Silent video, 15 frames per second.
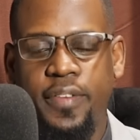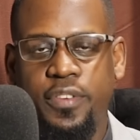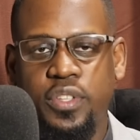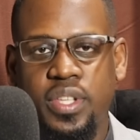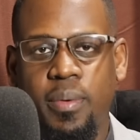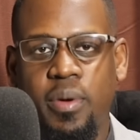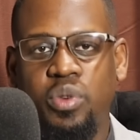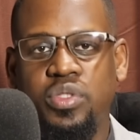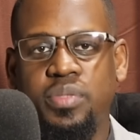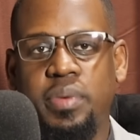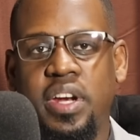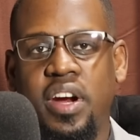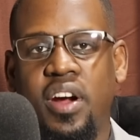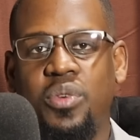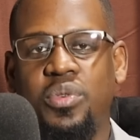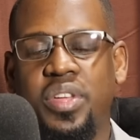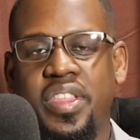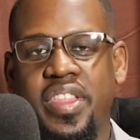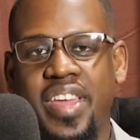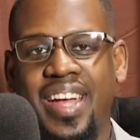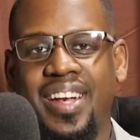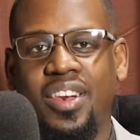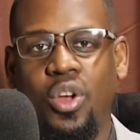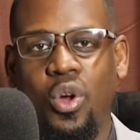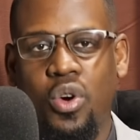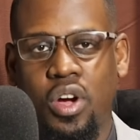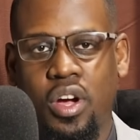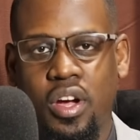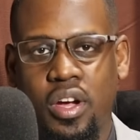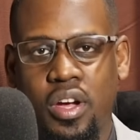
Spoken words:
And for someone who's been around that long,